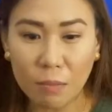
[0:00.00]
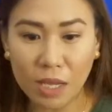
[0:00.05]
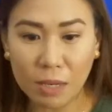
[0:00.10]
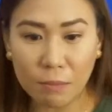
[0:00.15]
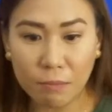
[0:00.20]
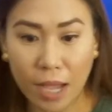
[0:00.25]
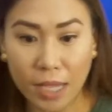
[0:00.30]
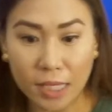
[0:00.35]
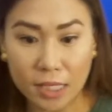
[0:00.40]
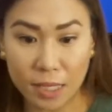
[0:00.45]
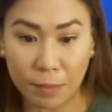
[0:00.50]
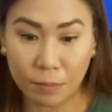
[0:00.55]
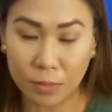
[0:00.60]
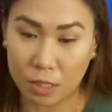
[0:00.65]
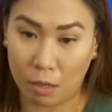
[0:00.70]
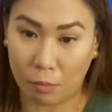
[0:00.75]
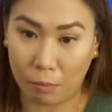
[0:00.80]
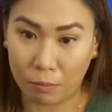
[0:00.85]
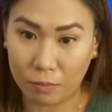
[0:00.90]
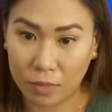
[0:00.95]
do you mean by
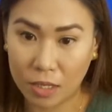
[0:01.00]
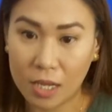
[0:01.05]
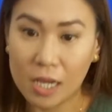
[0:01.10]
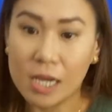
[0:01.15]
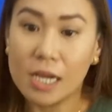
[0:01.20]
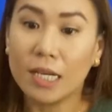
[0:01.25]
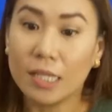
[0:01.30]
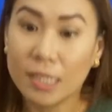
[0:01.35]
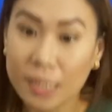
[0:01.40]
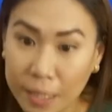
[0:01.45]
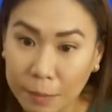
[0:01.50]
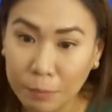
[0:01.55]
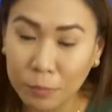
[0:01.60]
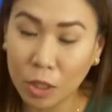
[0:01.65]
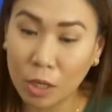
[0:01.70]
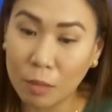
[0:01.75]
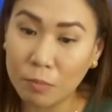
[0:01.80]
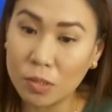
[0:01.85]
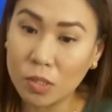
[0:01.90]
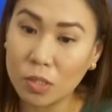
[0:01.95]
symptom?
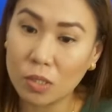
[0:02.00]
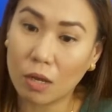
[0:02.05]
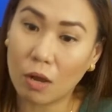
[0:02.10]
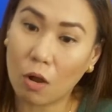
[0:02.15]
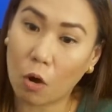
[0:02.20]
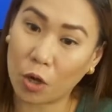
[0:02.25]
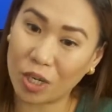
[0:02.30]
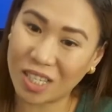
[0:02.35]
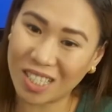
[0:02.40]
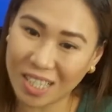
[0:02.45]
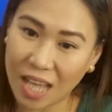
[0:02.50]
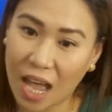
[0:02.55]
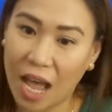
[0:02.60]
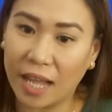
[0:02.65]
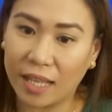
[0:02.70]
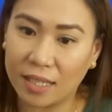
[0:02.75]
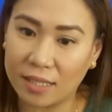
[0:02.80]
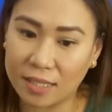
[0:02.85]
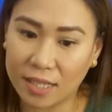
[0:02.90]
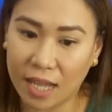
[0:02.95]
Symptoms or
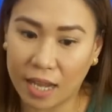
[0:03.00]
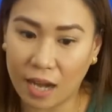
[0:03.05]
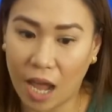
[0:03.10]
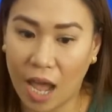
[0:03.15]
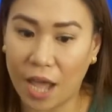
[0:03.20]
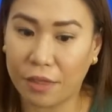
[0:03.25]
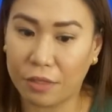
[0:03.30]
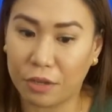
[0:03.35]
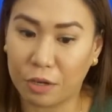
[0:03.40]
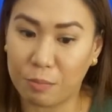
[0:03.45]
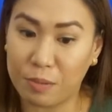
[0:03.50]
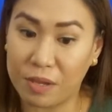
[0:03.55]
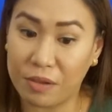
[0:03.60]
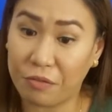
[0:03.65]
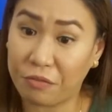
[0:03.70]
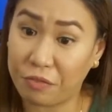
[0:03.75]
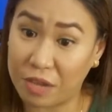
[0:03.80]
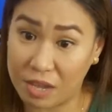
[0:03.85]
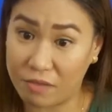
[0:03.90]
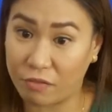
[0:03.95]
signs can either
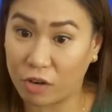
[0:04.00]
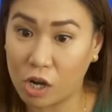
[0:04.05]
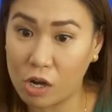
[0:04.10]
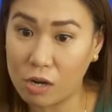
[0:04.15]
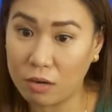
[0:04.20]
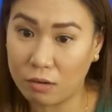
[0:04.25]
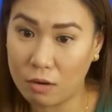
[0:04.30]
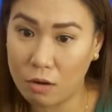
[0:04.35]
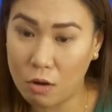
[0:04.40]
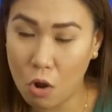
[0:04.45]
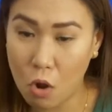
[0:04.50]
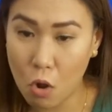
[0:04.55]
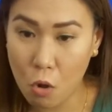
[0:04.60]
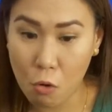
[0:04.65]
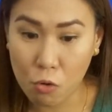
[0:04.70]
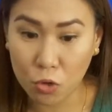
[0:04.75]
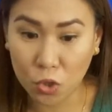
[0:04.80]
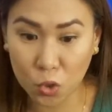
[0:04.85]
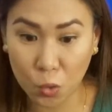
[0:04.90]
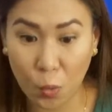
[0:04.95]
be fever,
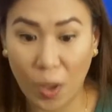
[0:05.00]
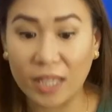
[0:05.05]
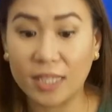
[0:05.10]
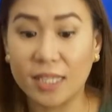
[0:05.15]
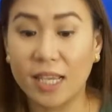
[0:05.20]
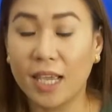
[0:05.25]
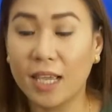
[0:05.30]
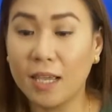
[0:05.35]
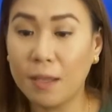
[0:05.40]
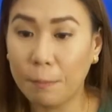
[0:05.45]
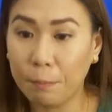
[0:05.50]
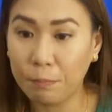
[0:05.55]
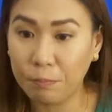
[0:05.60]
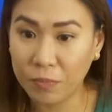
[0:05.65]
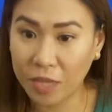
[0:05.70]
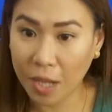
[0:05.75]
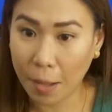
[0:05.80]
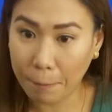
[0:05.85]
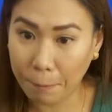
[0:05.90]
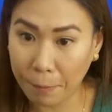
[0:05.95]
sweating,
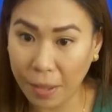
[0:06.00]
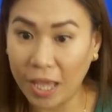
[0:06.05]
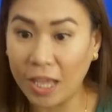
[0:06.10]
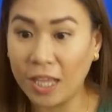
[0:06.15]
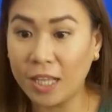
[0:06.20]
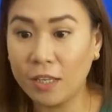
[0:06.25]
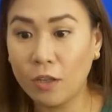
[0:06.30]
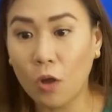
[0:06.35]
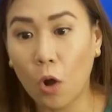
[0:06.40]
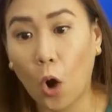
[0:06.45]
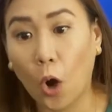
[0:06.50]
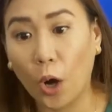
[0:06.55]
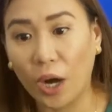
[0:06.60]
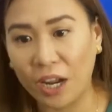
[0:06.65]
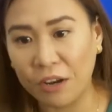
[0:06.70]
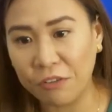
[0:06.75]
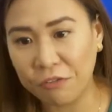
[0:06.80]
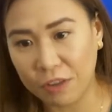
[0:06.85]
pain, or